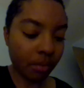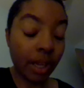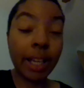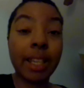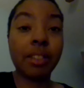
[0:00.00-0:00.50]

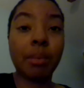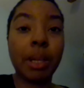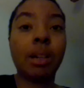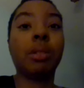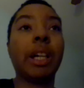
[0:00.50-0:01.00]
I guess I'm
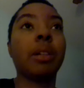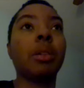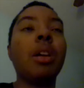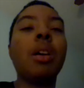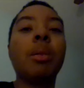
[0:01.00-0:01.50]
an
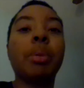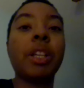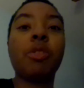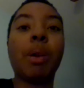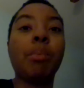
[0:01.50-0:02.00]
outlier.
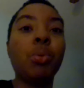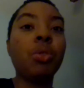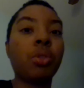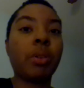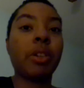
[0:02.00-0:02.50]
Plus, my
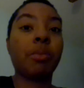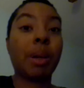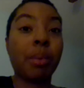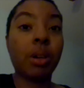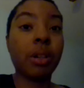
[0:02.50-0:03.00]
moon squares
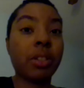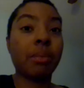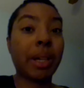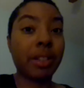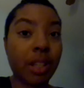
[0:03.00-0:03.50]
my Mars
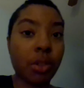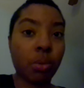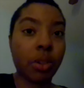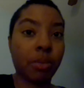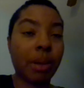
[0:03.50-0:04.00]
and my sun
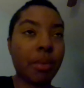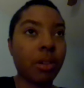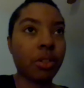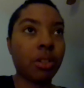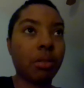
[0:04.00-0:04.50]
squares my
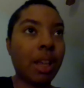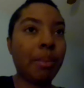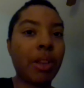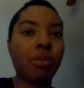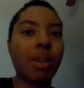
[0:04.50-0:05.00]
Mars, so that
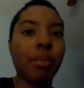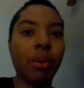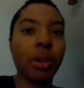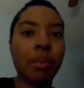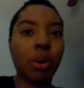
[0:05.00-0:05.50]
makes me
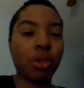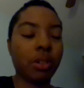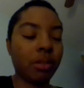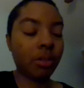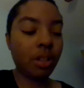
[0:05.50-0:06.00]
more
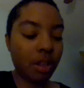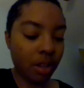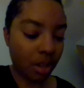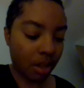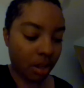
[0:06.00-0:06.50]
emotional.
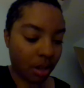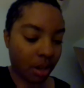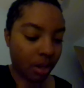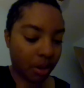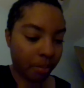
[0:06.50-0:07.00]

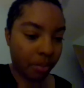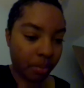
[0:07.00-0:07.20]
Um,